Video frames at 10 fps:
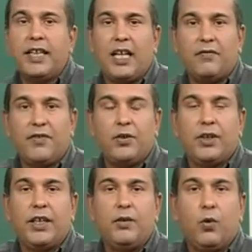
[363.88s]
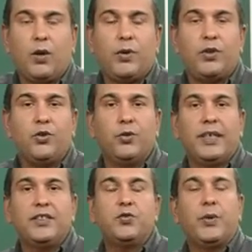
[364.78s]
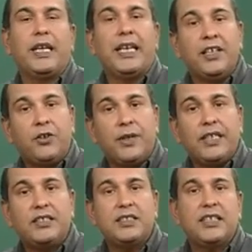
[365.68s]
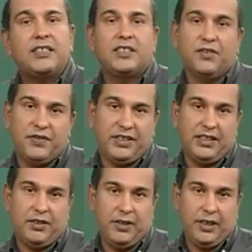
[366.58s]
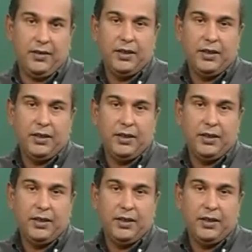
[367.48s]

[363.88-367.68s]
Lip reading: the alveoli, what we do is we increase its surface area.